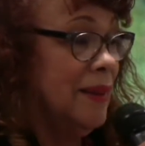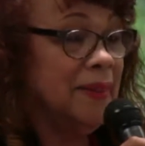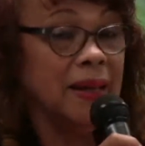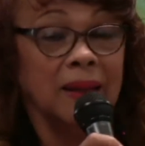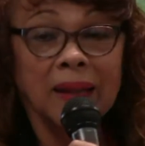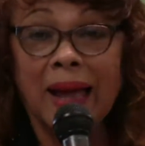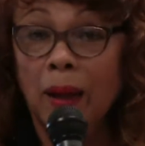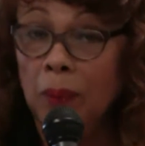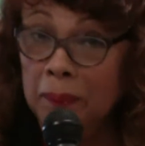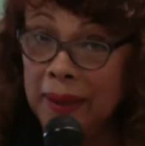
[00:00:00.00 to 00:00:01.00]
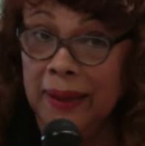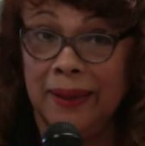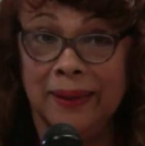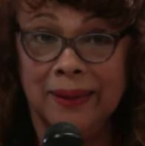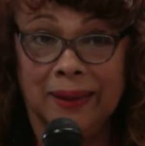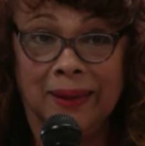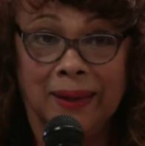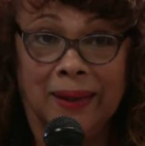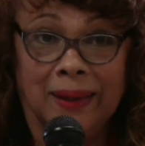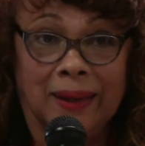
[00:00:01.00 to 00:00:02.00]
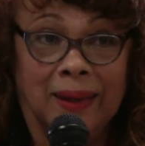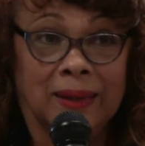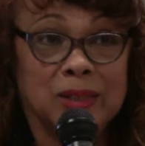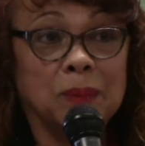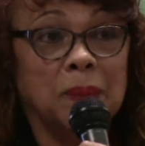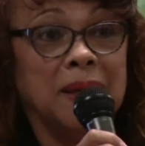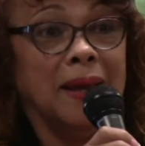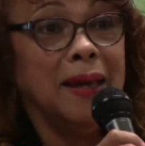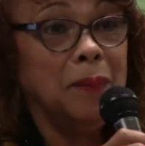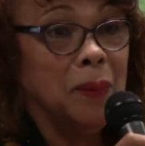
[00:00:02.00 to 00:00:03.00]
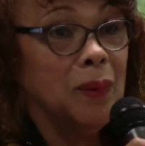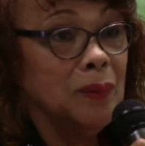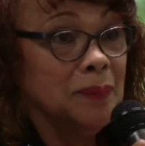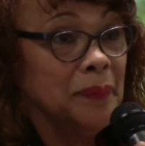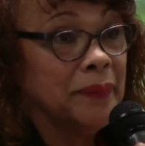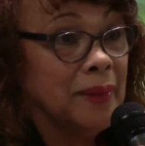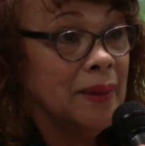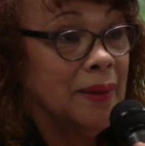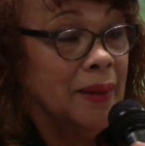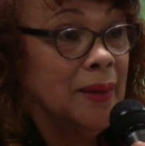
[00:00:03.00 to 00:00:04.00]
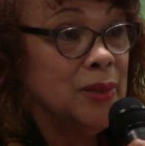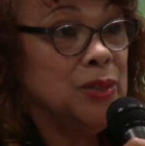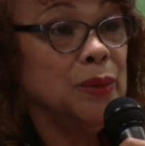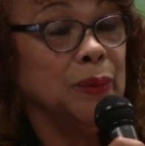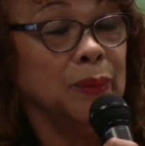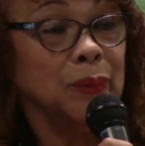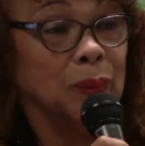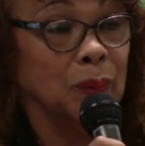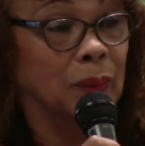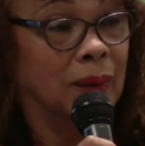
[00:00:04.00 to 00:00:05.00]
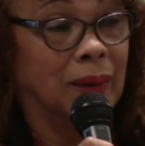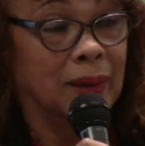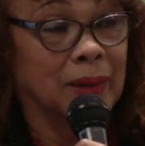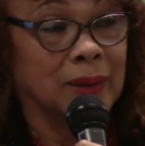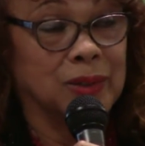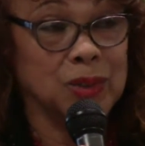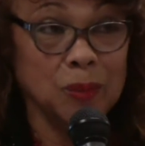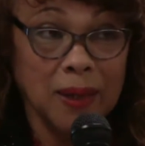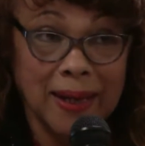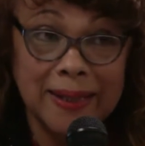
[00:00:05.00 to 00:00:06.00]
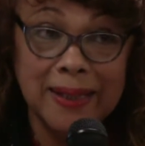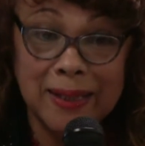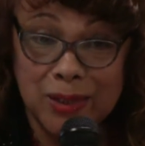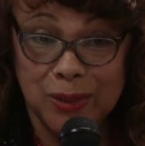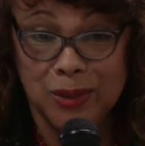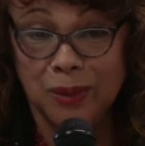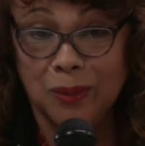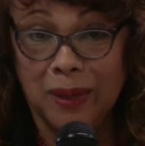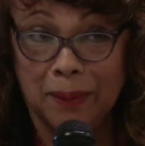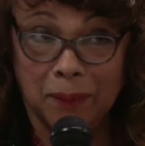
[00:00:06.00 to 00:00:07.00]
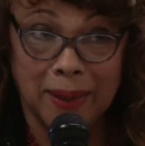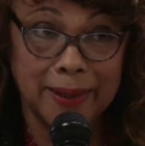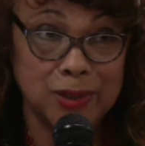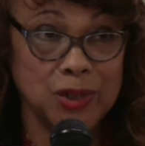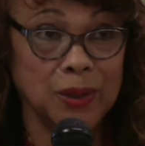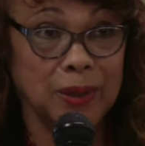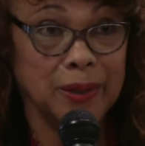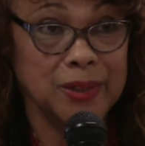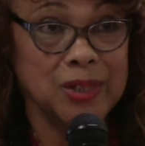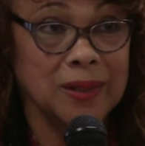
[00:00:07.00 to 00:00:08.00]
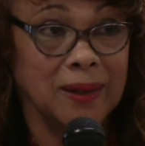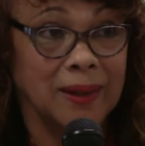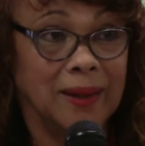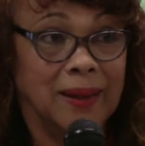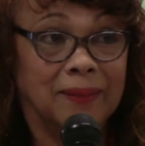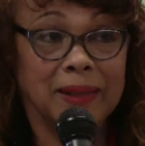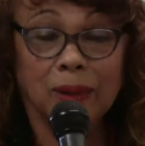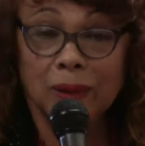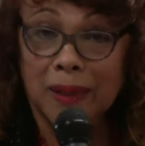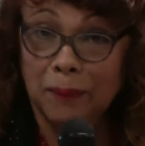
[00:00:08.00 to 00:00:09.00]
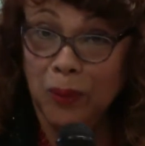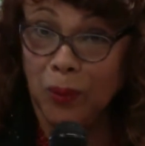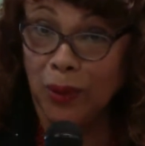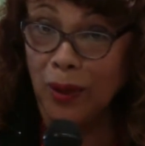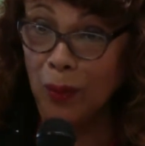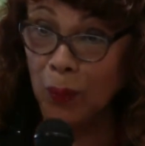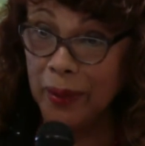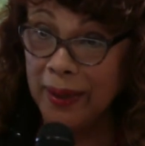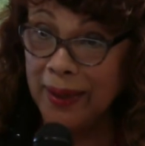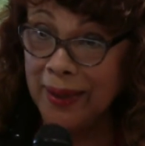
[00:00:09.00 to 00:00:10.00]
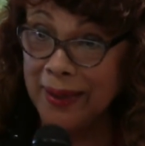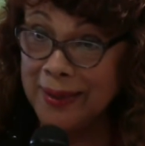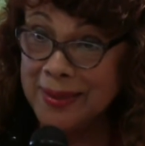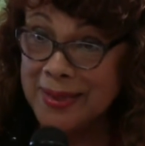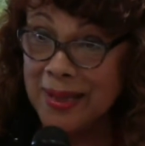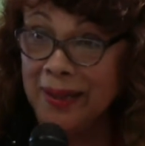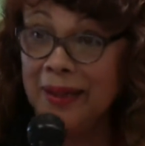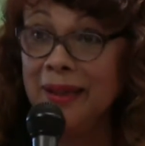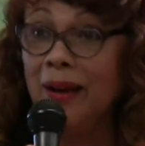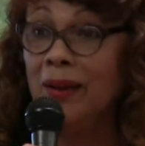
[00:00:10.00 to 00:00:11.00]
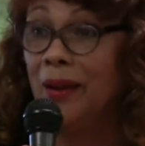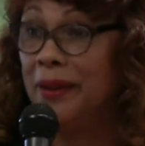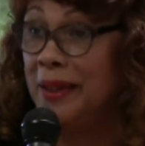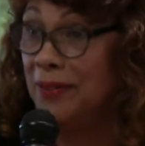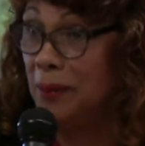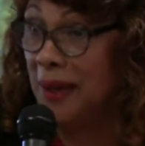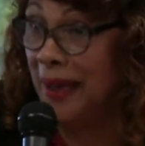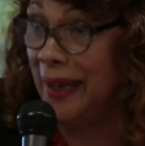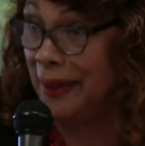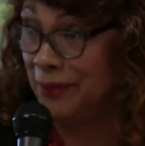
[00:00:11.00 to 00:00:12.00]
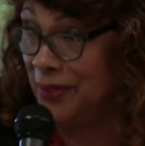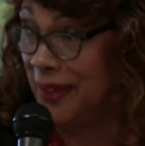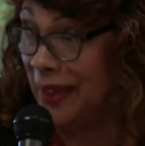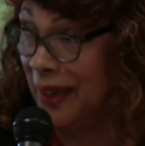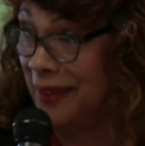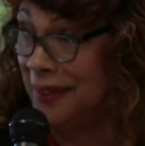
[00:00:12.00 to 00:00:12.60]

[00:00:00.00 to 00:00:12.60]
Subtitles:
They allow me to be able to do what I need to do at my church. They don't let me work on weekends. Now y'all ought to give them a hand then.